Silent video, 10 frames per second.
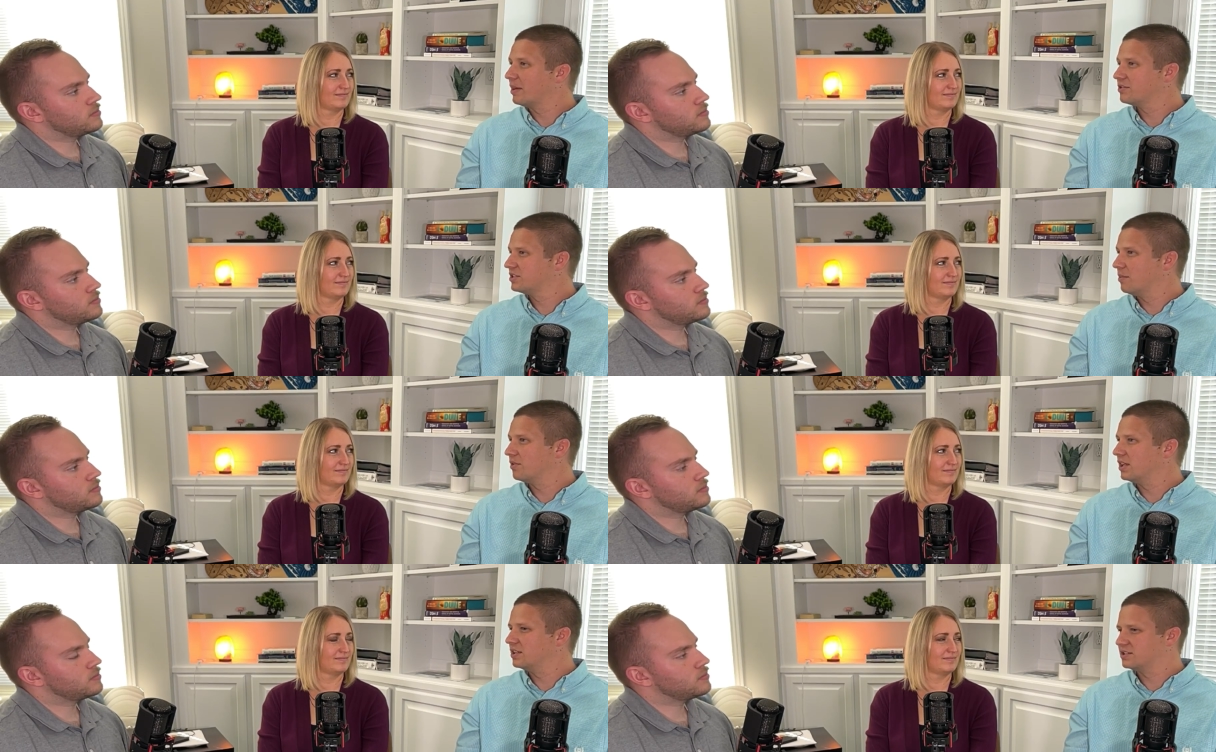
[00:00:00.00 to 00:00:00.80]
Speaker 1: about some
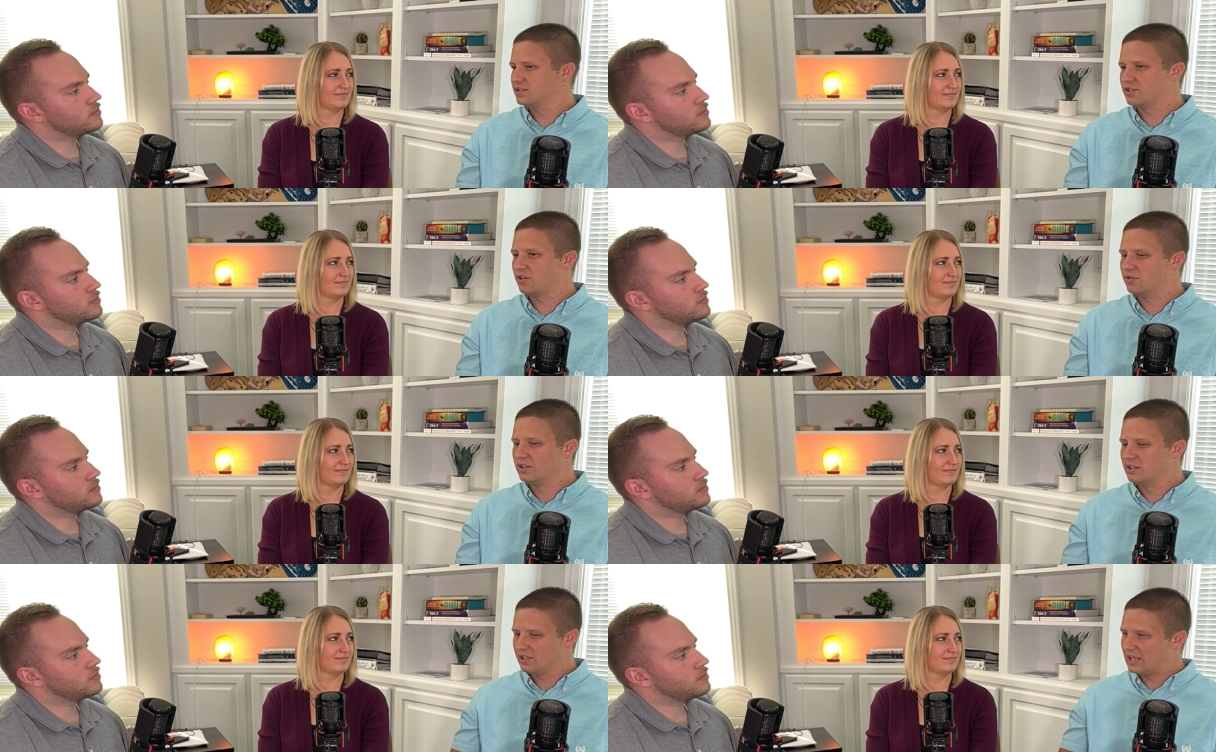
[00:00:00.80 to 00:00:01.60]
things, and so
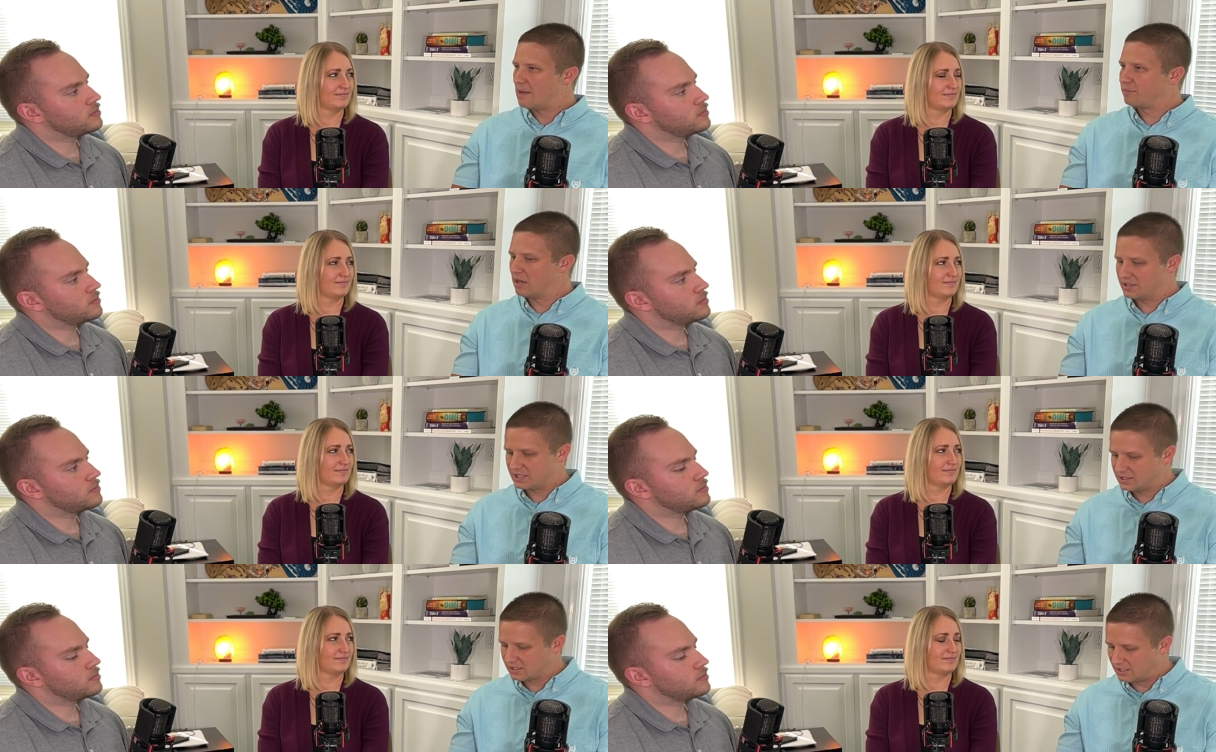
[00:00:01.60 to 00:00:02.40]
that
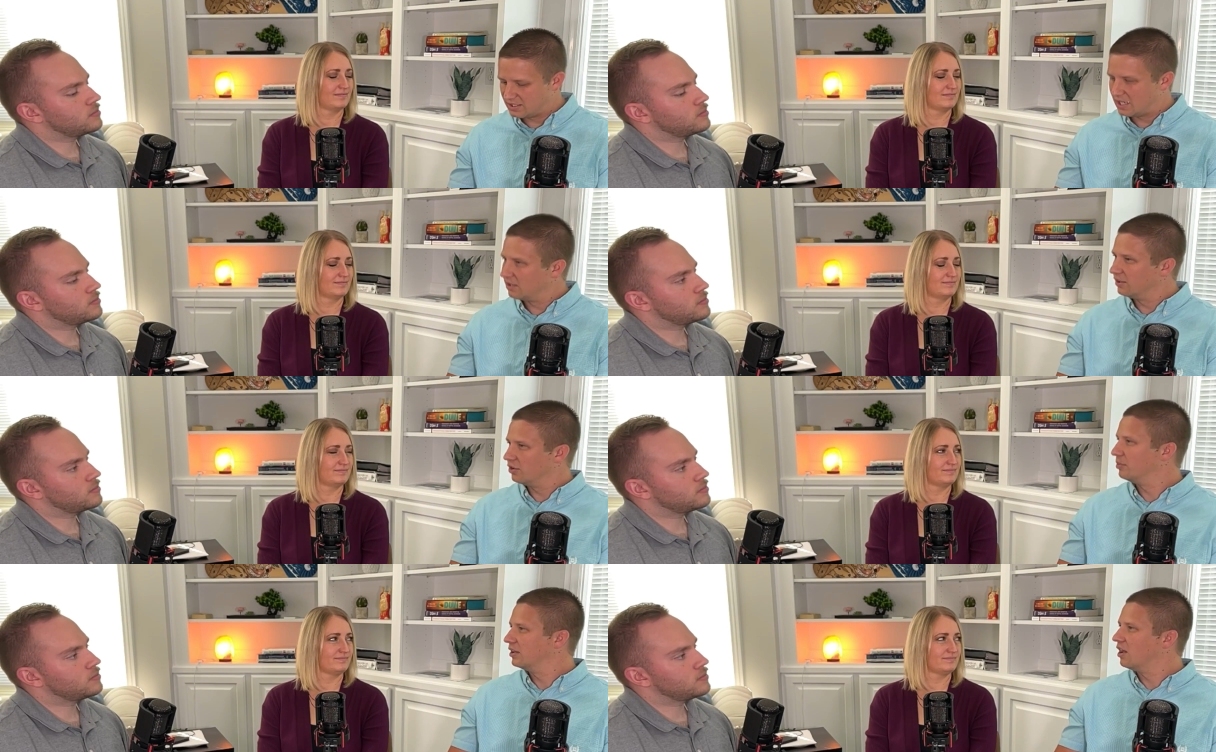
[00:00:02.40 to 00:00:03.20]
process can take a
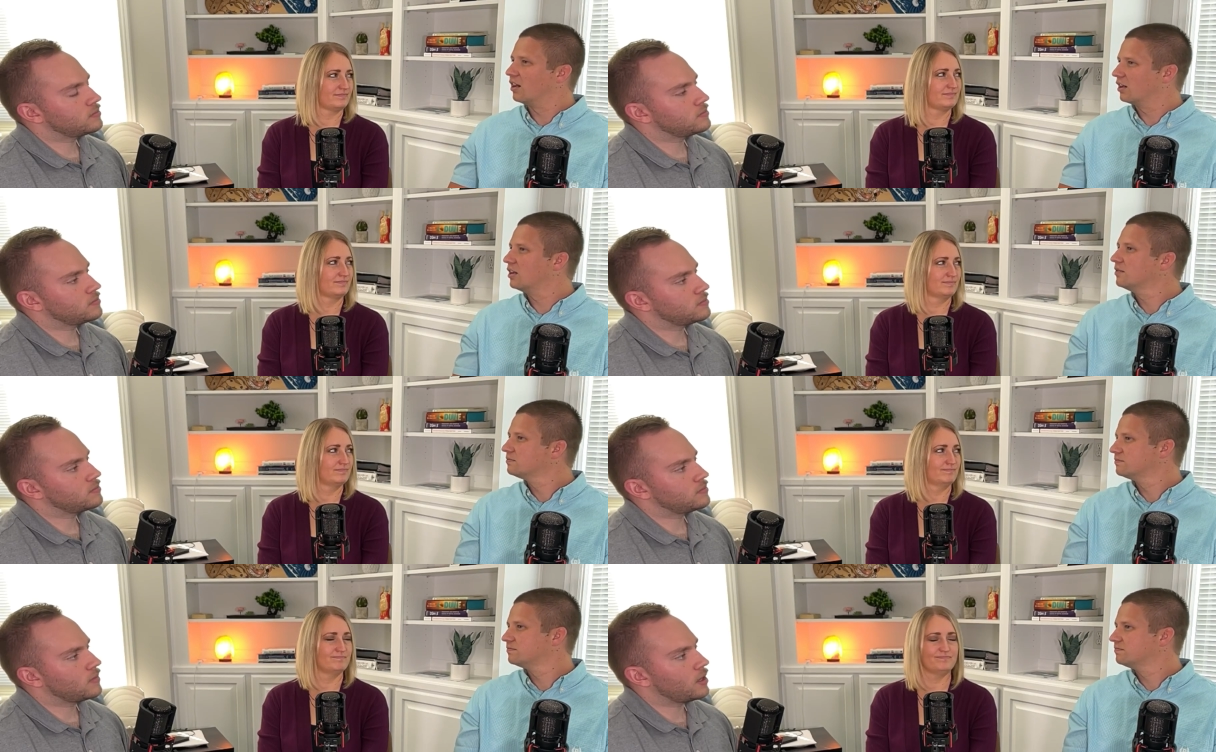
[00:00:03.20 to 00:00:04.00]
little bit longer.
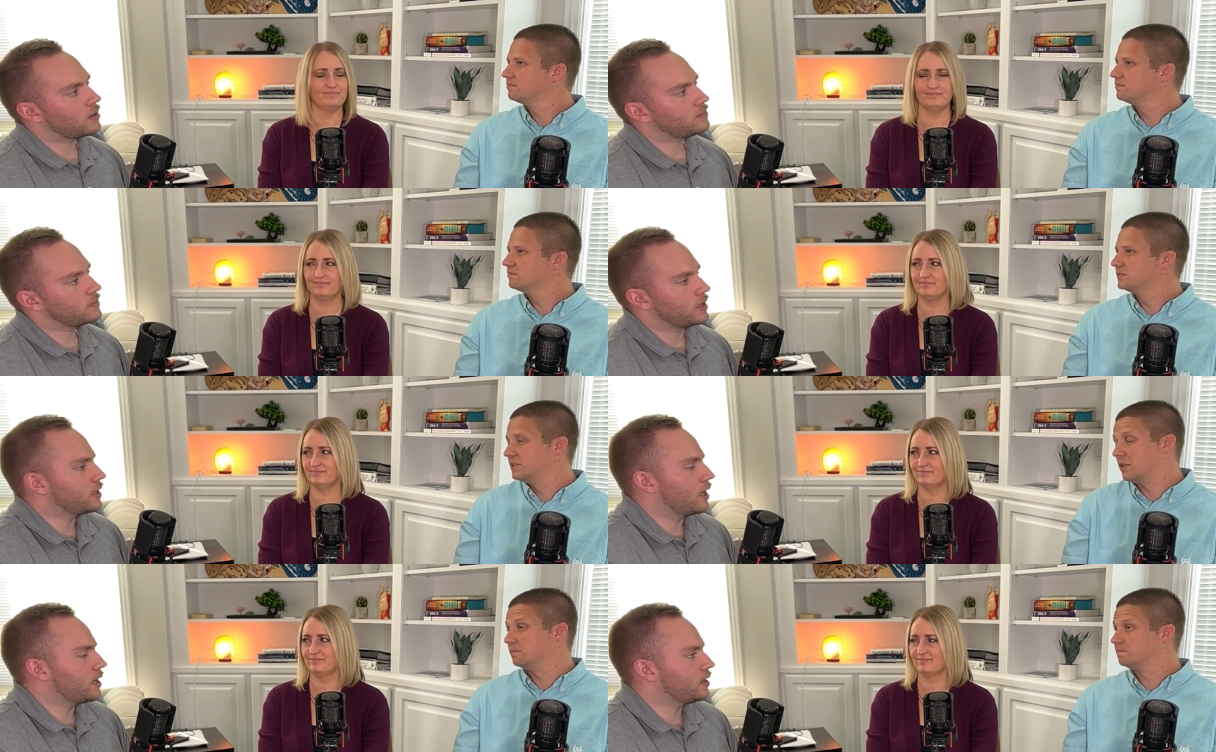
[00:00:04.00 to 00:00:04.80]
Speaker 2: Yeah, I
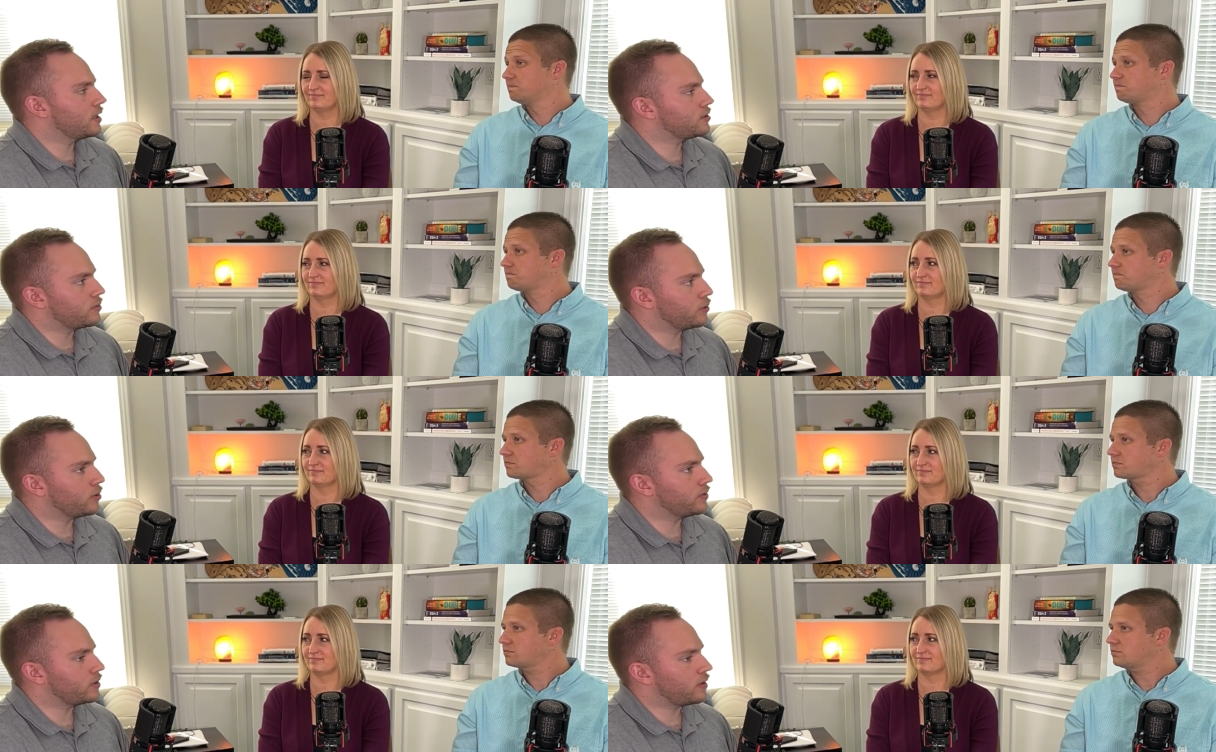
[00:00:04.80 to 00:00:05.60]
think that's the
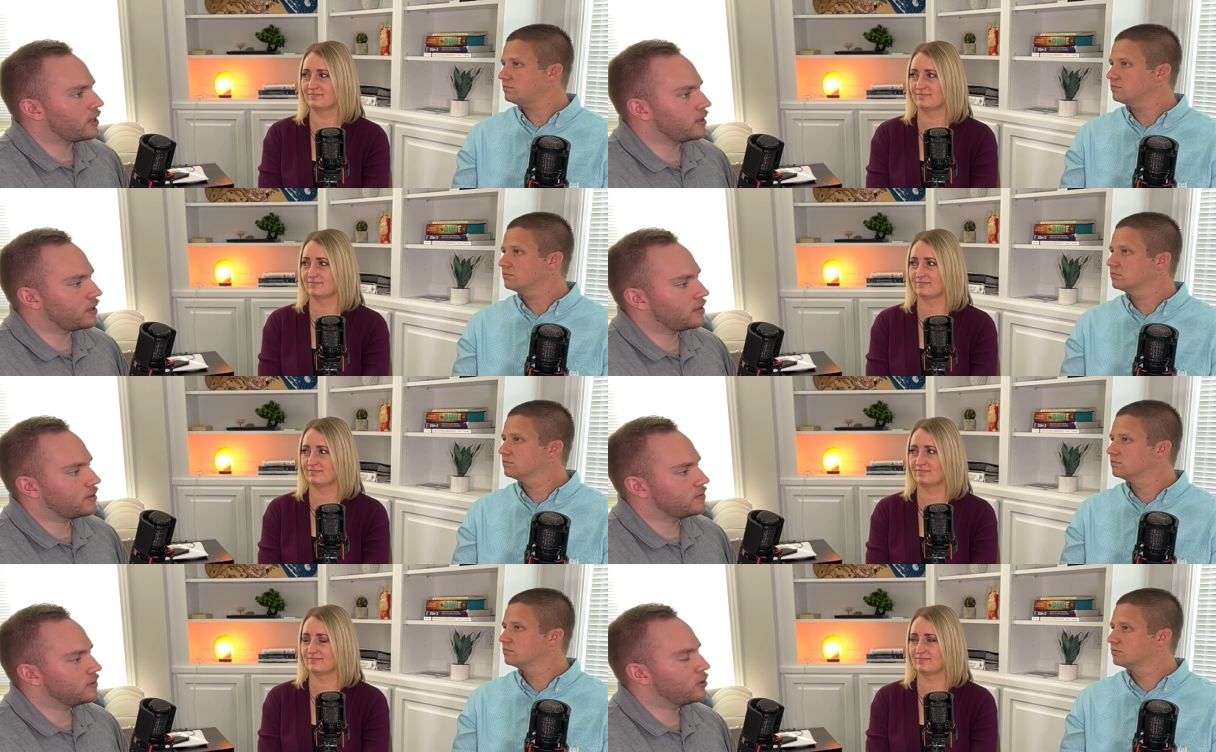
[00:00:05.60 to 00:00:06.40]
root of it, right? Like,
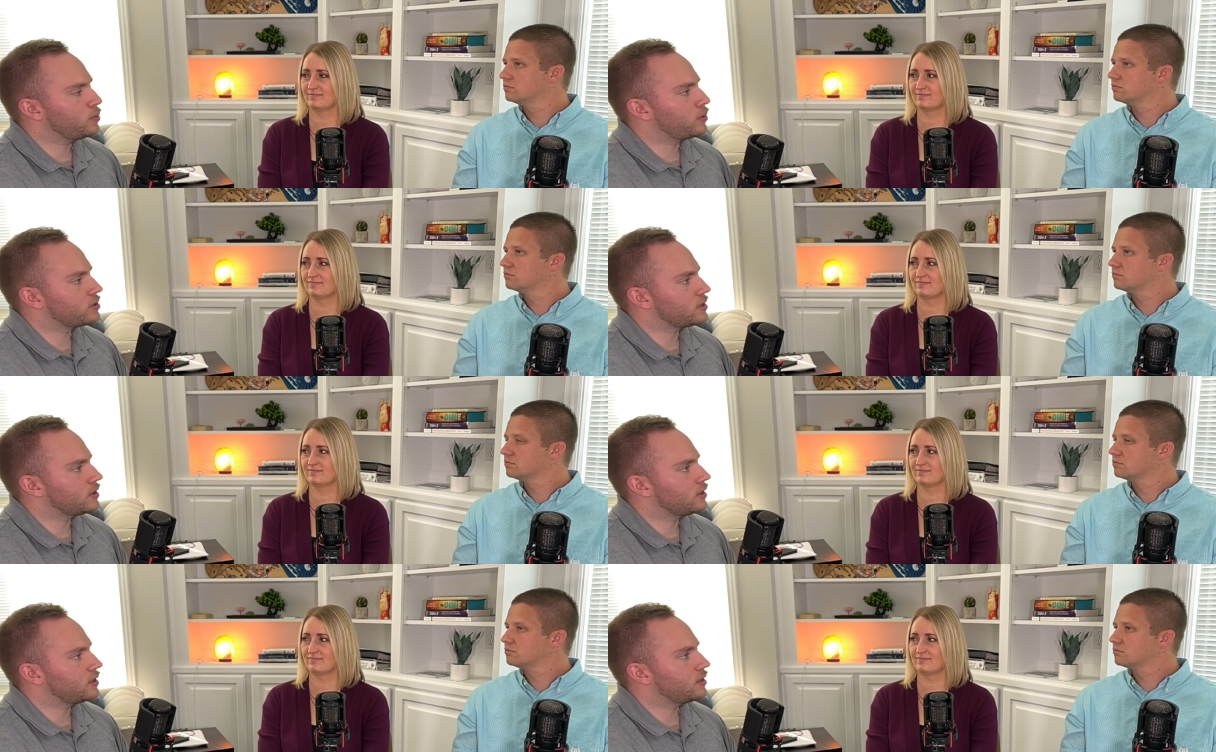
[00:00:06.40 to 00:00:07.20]
the only
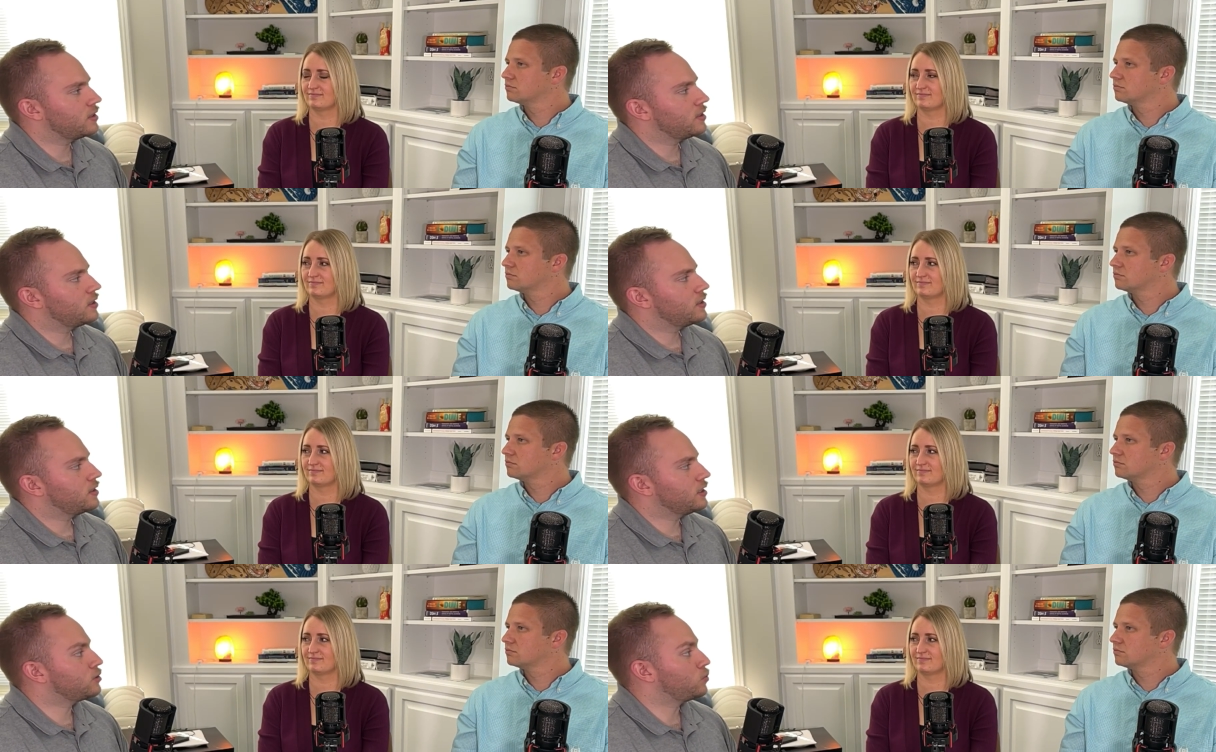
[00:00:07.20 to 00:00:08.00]
person that is